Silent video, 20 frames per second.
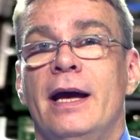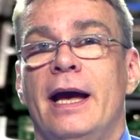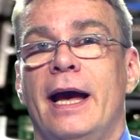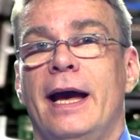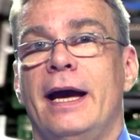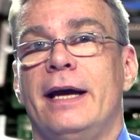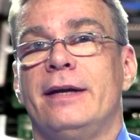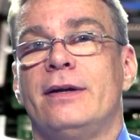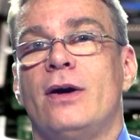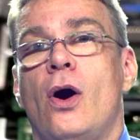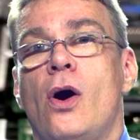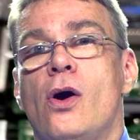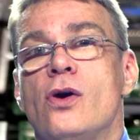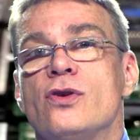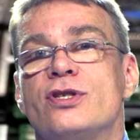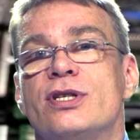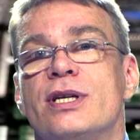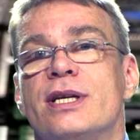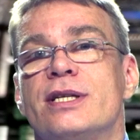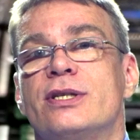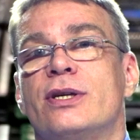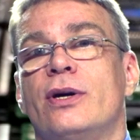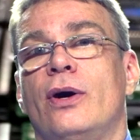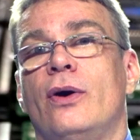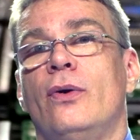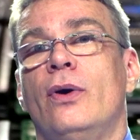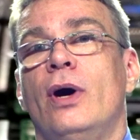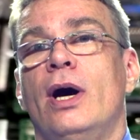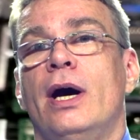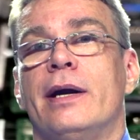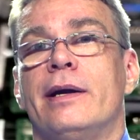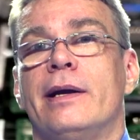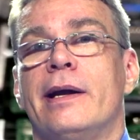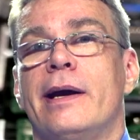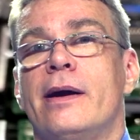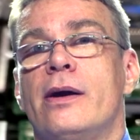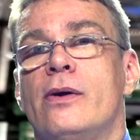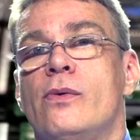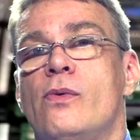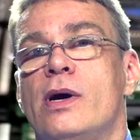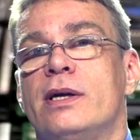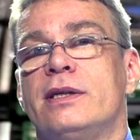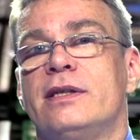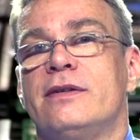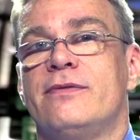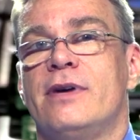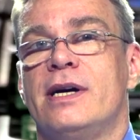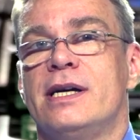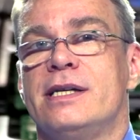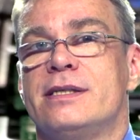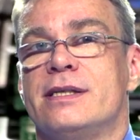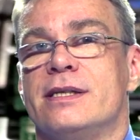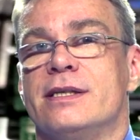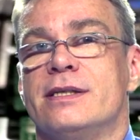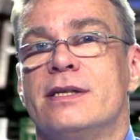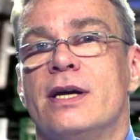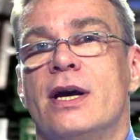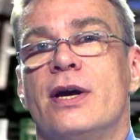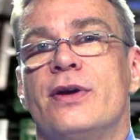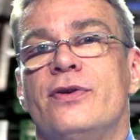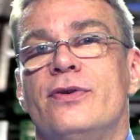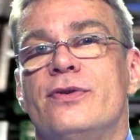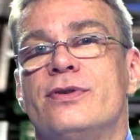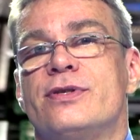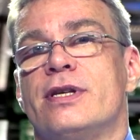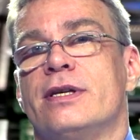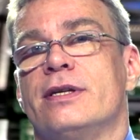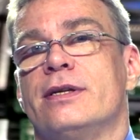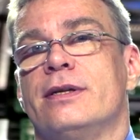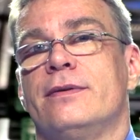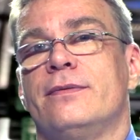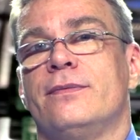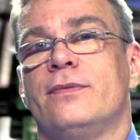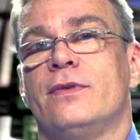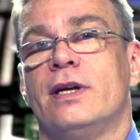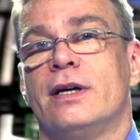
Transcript: And all Cisco Layer 1 devices use the